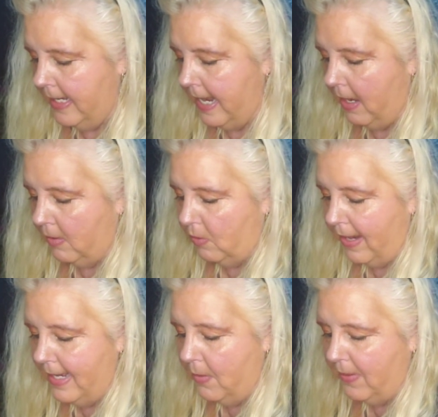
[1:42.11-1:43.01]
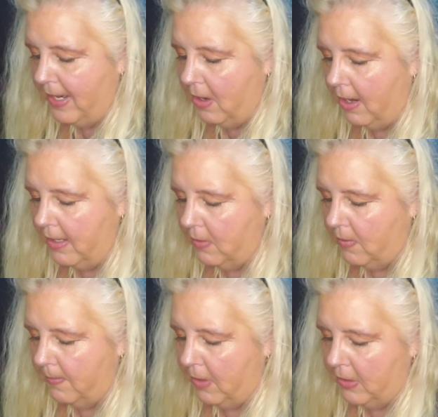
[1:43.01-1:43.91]
Now, granted, we are
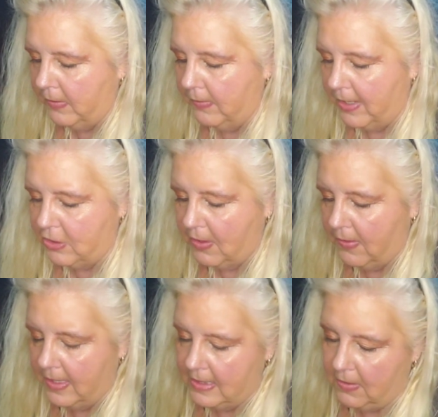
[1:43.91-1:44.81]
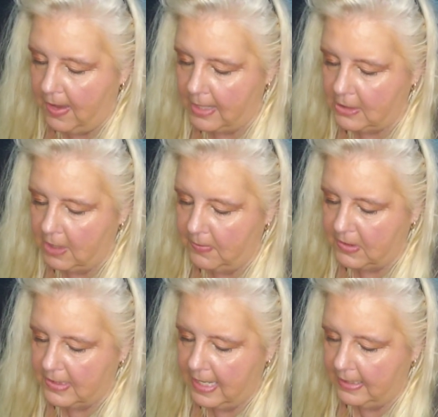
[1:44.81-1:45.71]
under Mercury retro until October
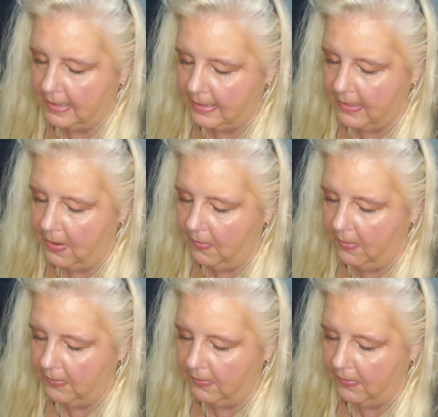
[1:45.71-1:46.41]
2nd, Leo.